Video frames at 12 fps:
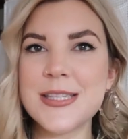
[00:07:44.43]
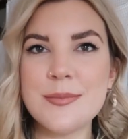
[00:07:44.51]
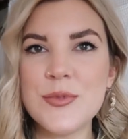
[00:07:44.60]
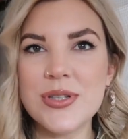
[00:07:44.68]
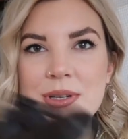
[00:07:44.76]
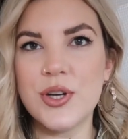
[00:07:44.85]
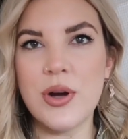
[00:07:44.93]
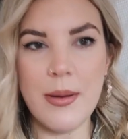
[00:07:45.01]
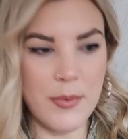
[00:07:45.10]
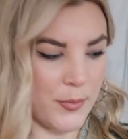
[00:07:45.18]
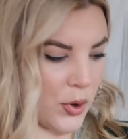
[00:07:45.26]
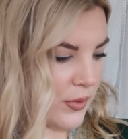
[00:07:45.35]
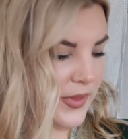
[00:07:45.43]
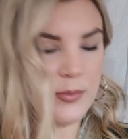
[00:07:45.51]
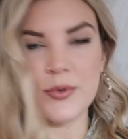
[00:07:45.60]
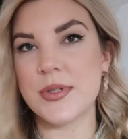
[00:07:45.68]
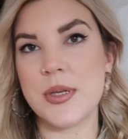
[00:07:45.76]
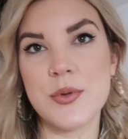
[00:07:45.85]
guess I'm just gonna grab them both
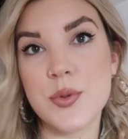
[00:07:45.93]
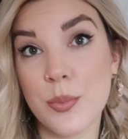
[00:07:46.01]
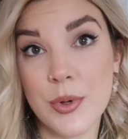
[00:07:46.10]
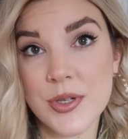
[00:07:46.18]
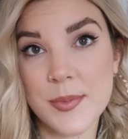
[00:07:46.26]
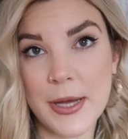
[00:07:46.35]
and we'll see which one works